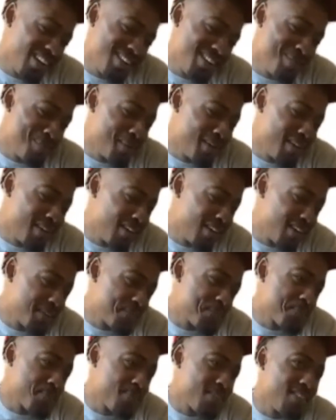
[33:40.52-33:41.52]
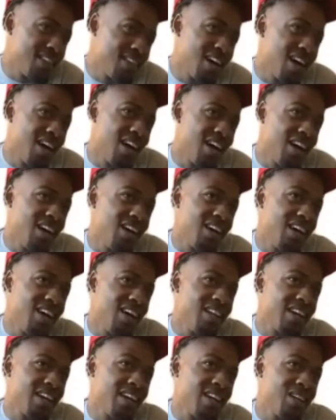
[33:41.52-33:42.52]
But I
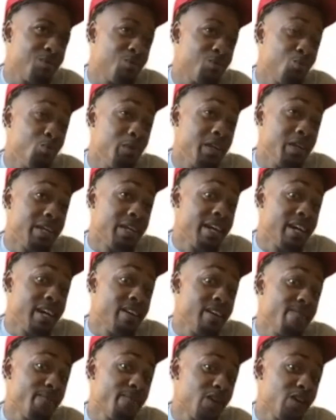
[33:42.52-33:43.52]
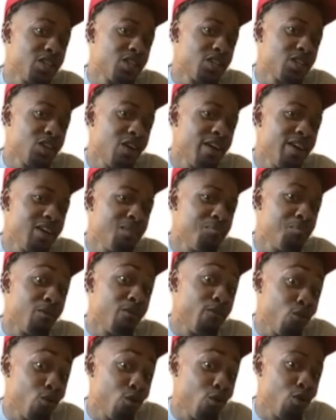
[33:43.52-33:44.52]
like when the game first started,
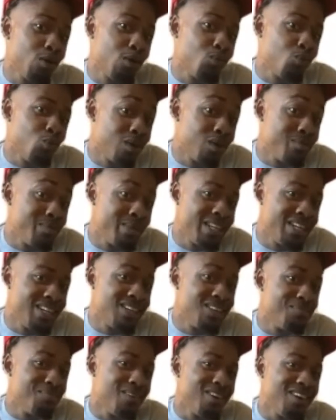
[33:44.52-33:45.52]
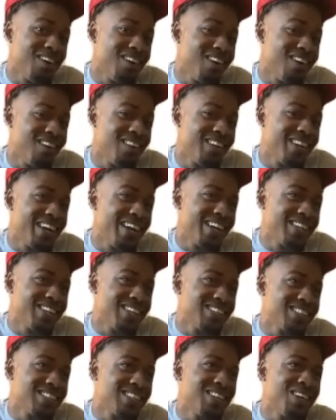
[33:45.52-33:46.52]
before warming up, all of that
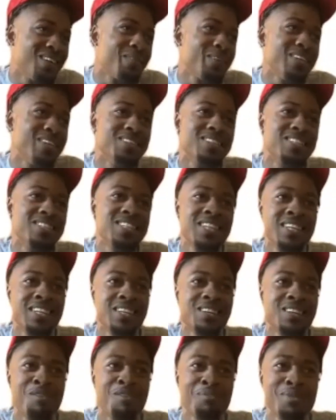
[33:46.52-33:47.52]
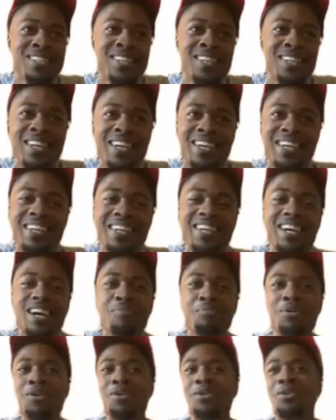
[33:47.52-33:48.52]
good stuff, and seeing the homies Nick and
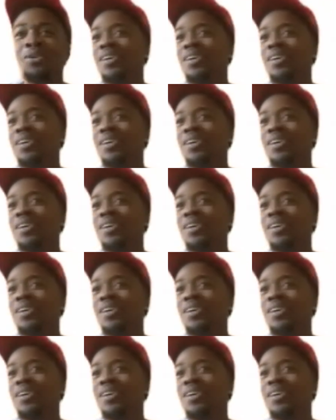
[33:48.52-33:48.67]
Diamo